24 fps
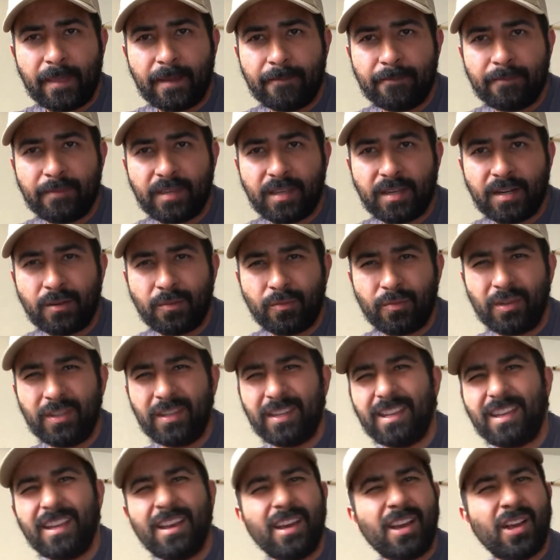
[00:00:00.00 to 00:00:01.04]
you know,
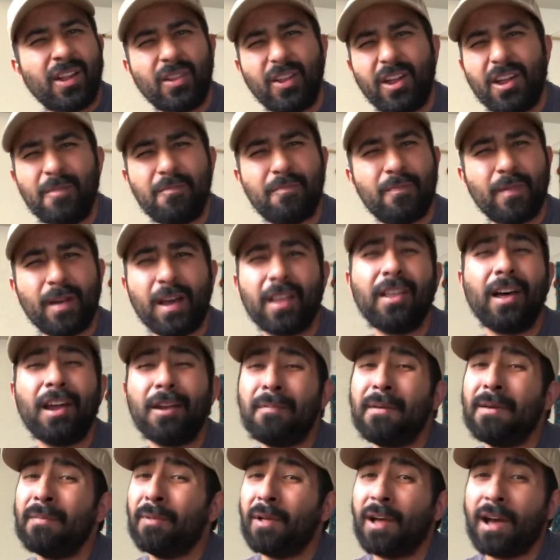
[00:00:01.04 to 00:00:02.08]
really a lot of
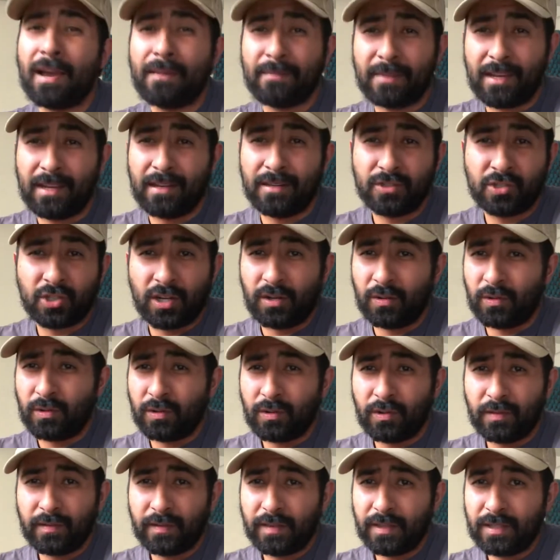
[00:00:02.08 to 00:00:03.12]
people I meet in
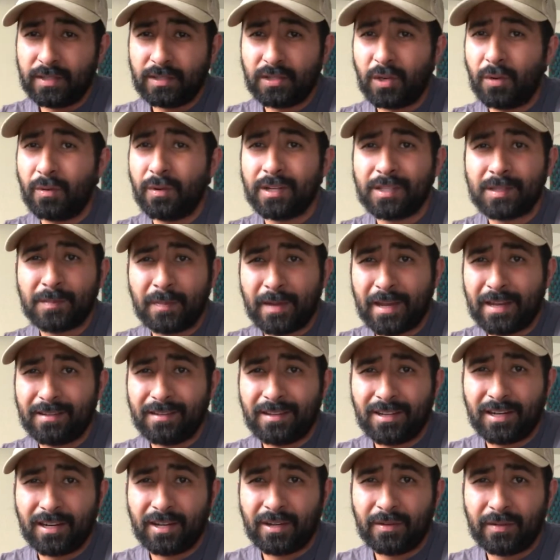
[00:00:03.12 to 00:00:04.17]
general don't want to spend,
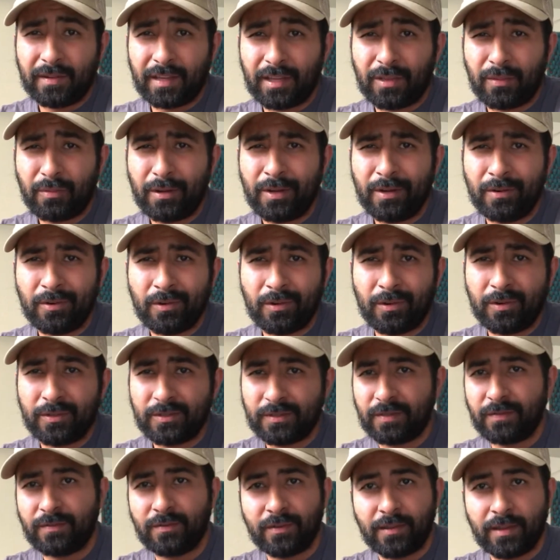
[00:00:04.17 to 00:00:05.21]
you know, like
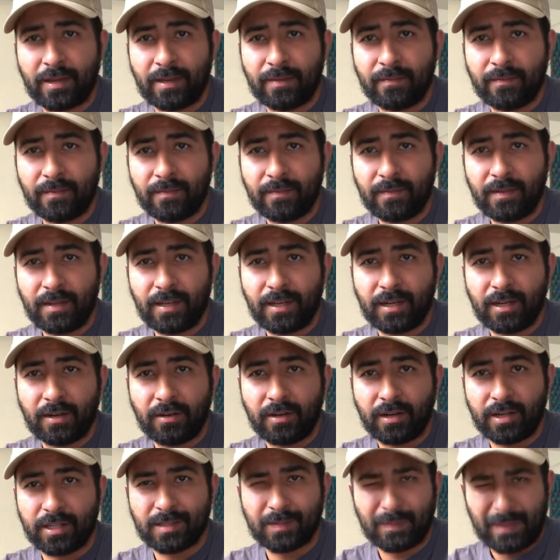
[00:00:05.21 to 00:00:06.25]
$300 for them, you know,
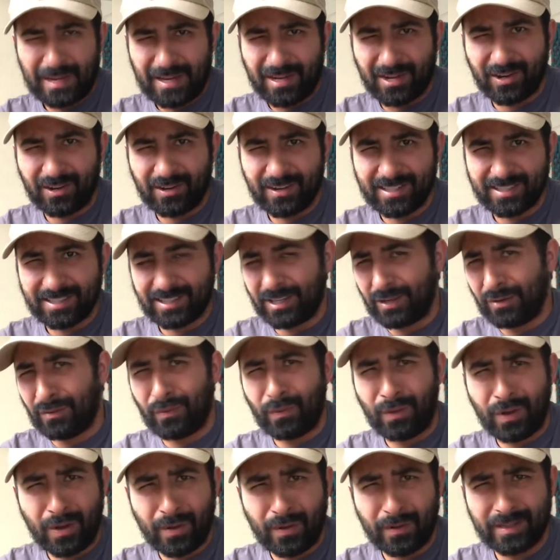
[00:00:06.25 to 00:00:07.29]
on a speaker is like,
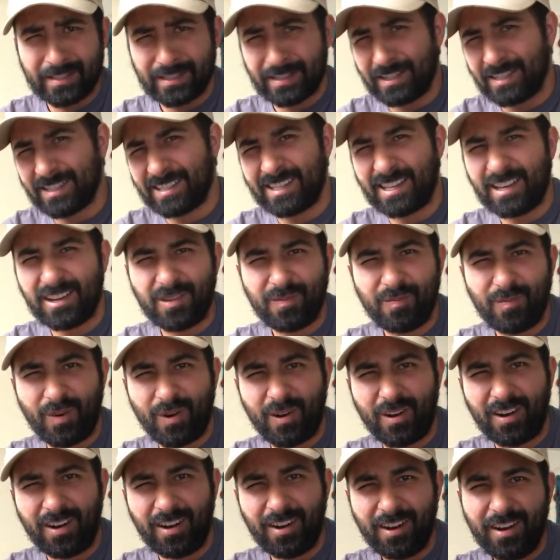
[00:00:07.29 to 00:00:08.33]
whoa, is it a sound
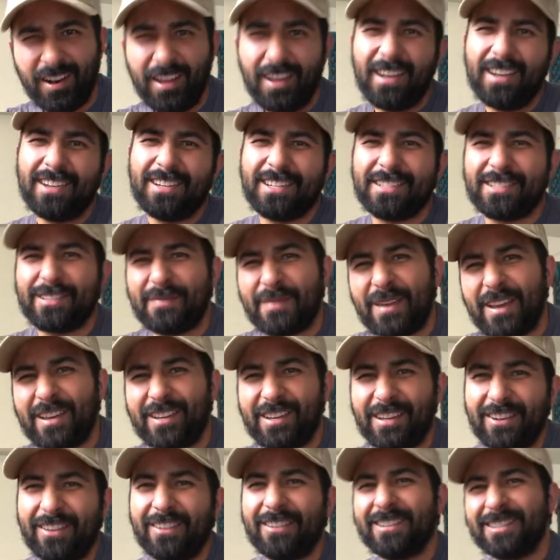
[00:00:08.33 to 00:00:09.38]
bar? Does it make,
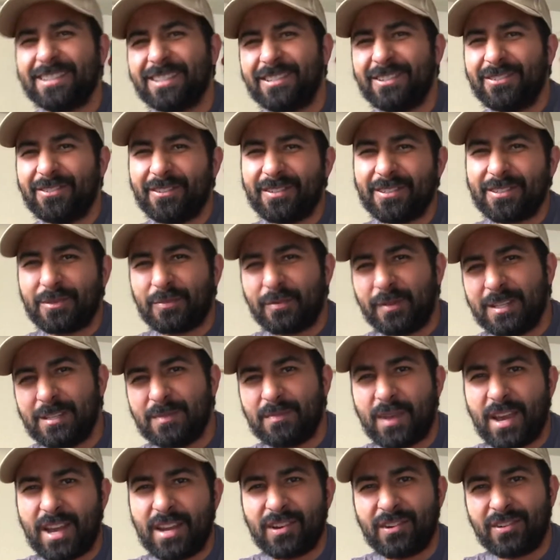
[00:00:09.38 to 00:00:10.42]
you know, does it do all this
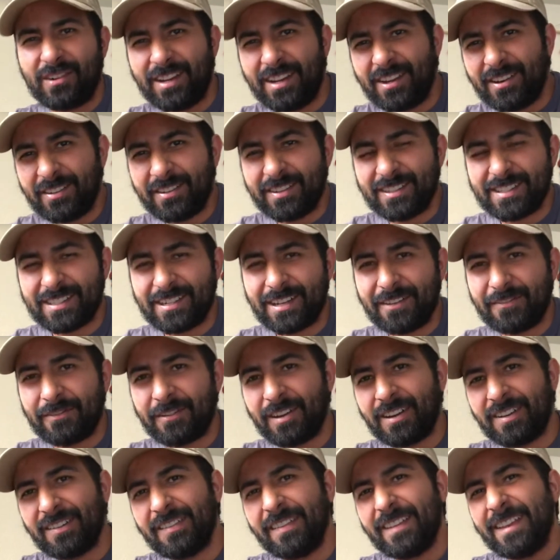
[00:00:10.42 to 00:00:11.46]
whiz-bangery and all this stuff? You
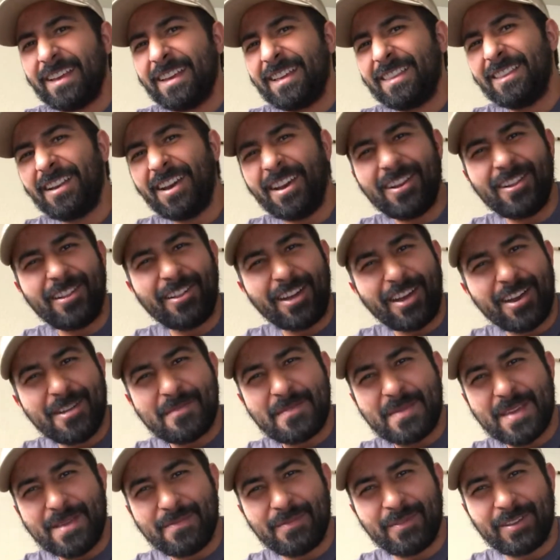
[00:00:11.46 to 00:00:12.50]
know, not a lot of
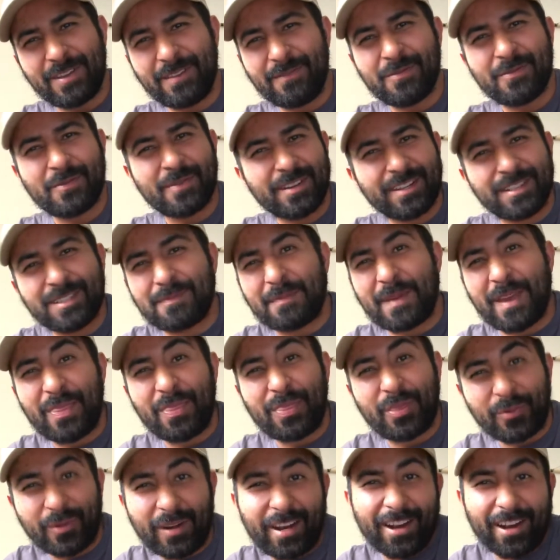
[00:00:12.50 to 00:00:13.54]
people even want to spend
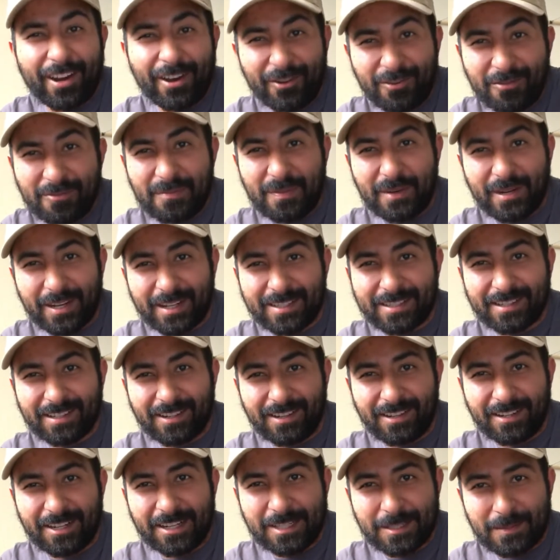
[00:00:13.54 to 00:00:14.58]
$300
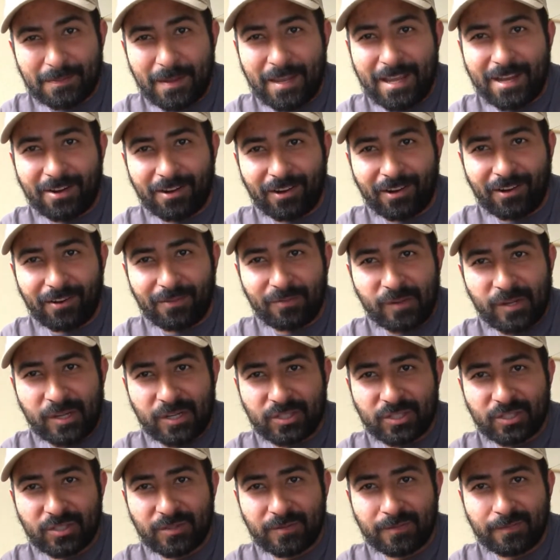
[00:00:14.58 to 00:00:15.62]
on a speaker,
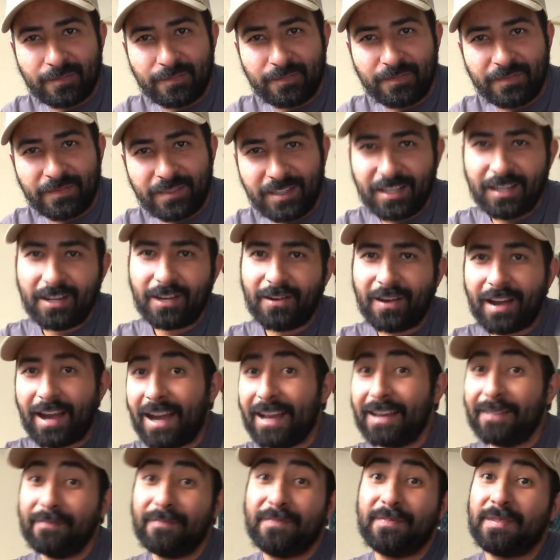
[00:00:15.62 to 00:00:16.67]
which, you know,
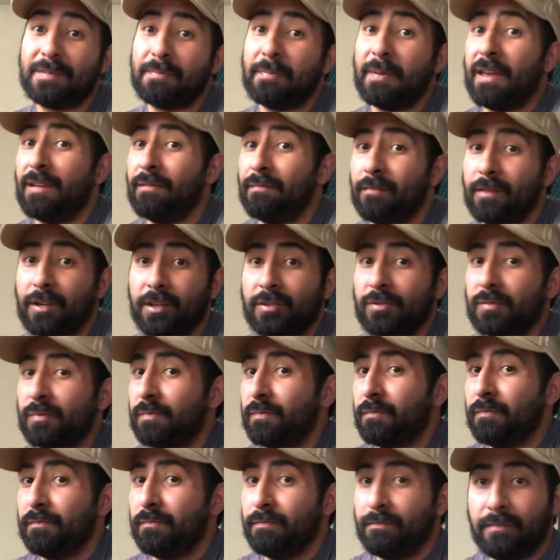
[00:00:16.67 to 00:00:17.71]
I've spent much
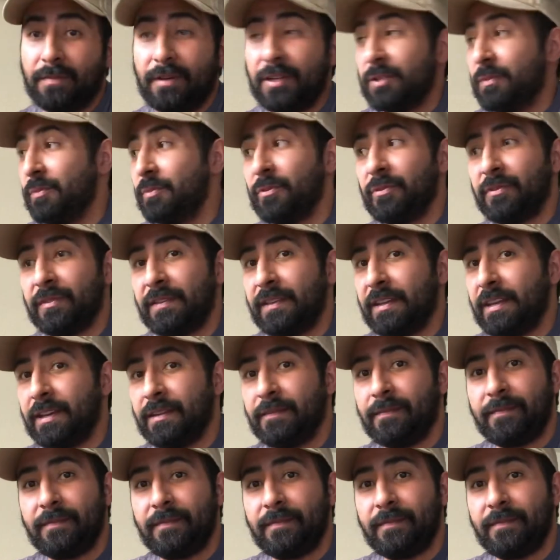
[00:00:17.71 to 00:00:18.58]
more than that.